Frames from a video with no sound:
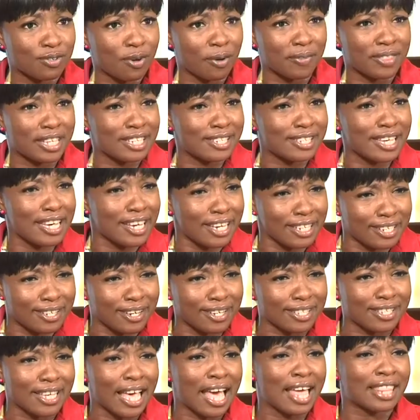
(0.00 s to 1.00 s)
on this
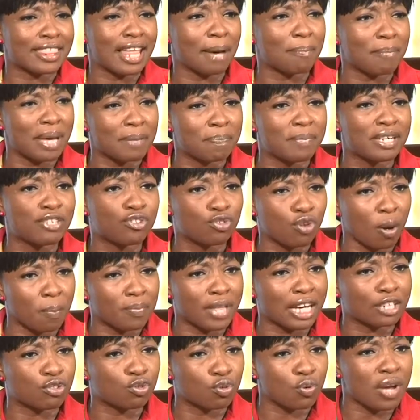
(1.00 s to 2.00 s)
idiot that made me jump
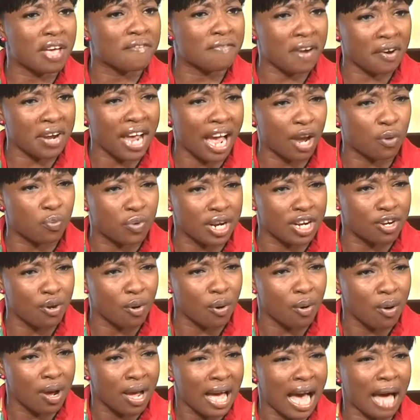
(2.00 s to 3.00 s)
down through a very high to
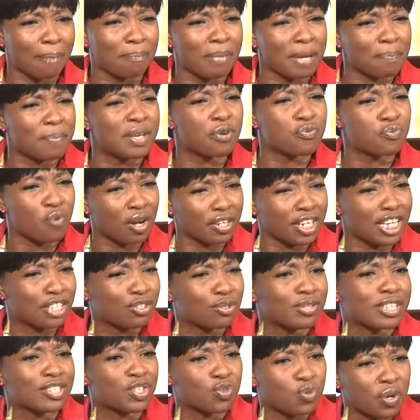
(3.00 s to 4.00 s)

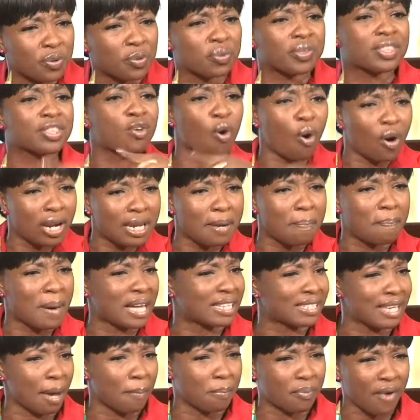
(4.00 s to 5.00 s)
the street with
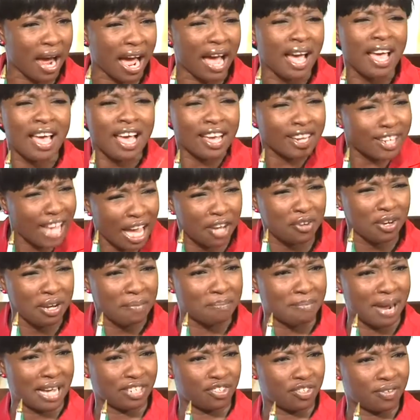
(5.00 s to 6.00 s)
pants and bra. Can you
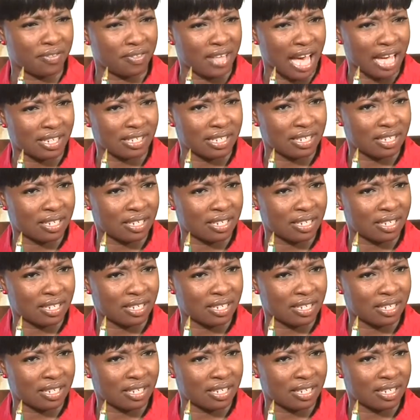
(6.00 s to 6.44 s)
imagine that?